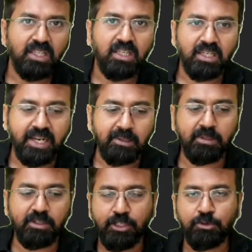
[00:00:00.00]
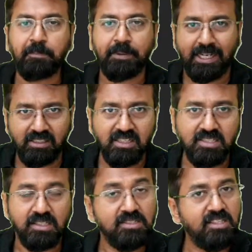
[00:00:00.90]
right? But when you
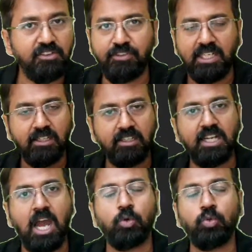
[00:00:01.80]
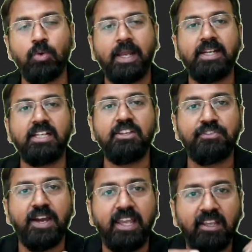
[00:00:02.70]
practice, see, we learn how to
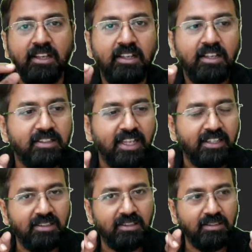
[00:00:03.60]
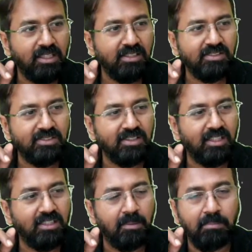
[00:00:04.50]
identify that this
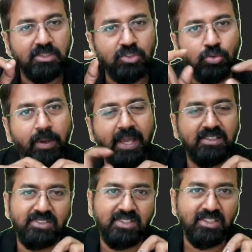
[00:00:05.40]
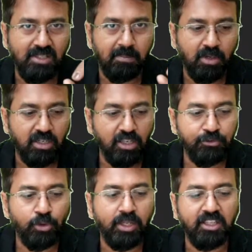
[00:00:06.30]
number square is this number. If
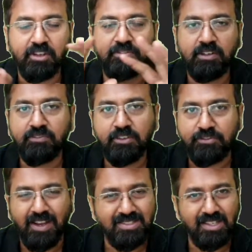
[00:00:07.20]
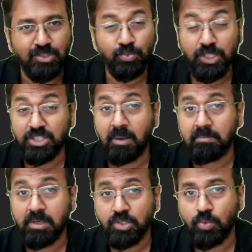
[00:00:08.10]
you are given 1156, which
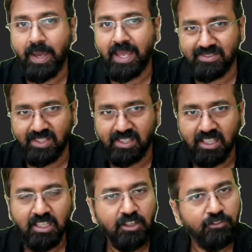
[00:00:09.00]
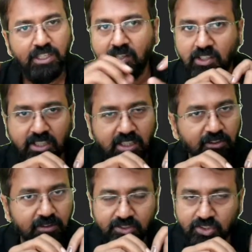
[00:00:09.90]
number square is it? We learn
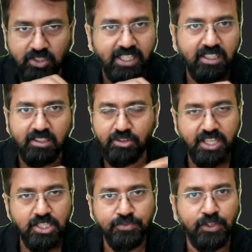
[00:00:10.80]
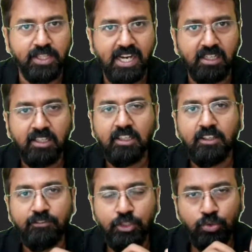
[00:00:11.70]
certain tricks for that,
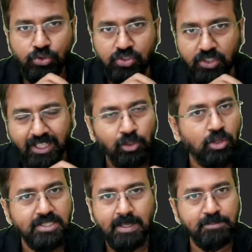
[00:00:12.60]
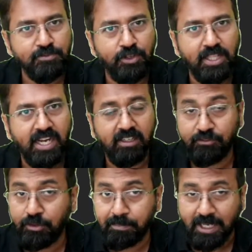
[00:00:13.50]
we use certain concepts for that,
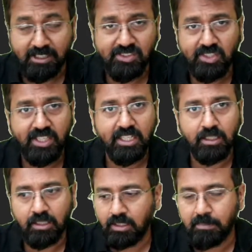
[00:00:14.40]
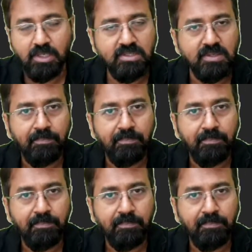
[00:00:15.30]
we practice certain numbers.